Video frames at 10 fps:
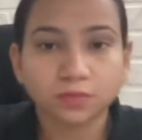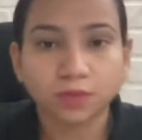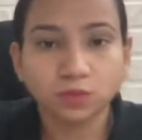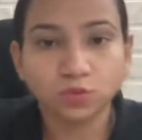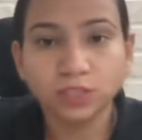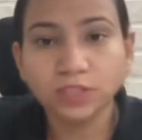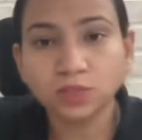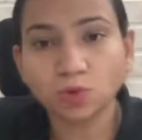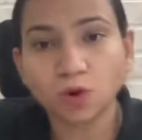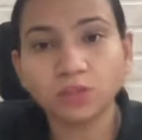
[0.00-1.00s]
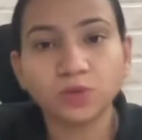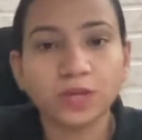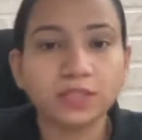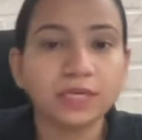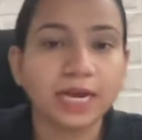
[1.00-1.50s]
So this all
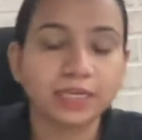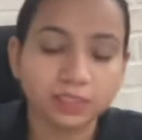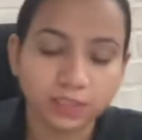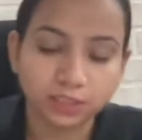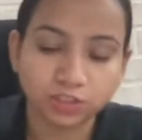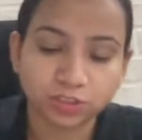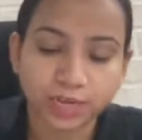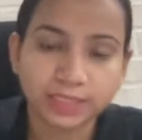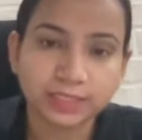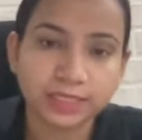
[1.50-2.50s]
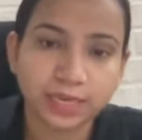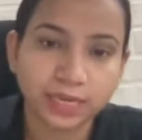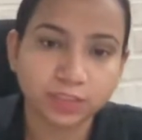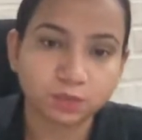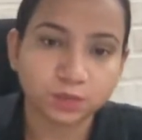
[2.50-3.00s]
together I can consider as
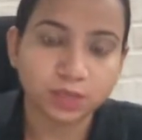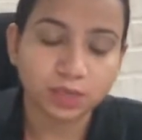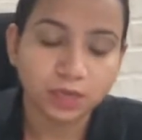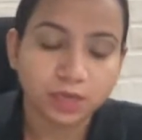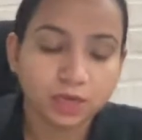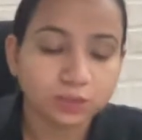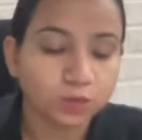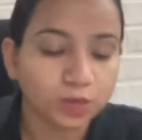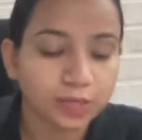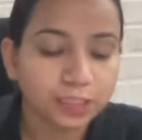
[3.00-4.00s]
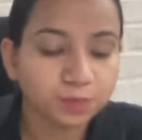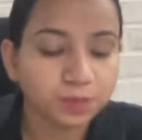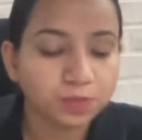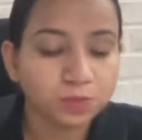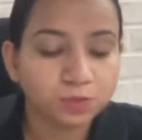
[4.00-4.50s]
KSP. So
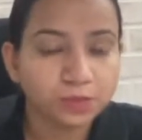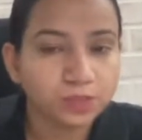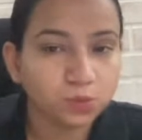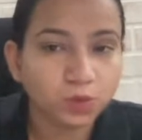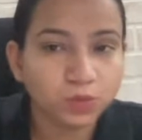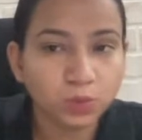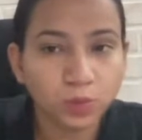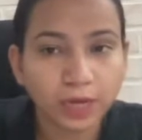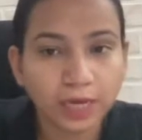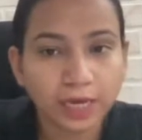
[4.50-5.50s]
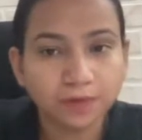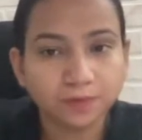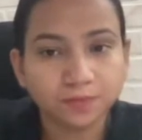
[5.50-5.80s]
KSP will be equal to A